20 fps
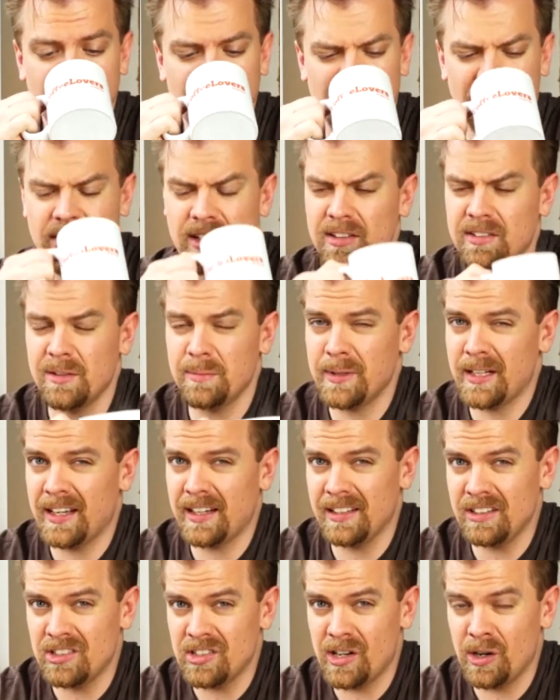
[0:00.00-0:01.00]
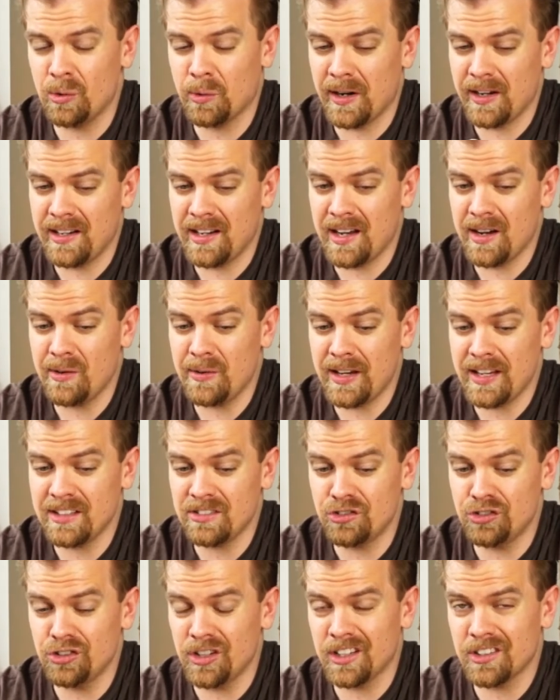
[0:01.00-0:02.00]
It's not something I can tell right now. I
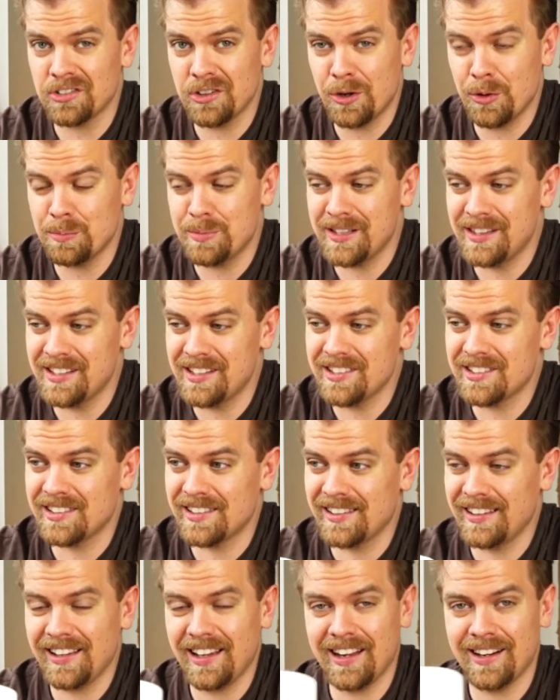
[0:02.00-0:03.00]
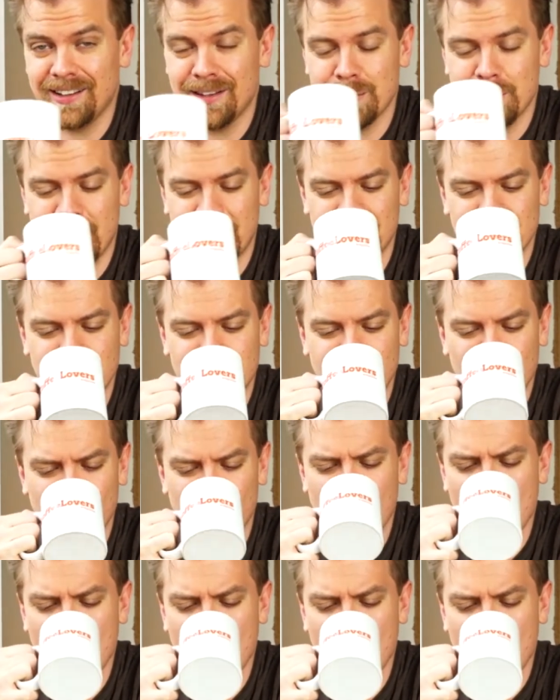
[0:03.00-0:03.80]
just opened this out of the box.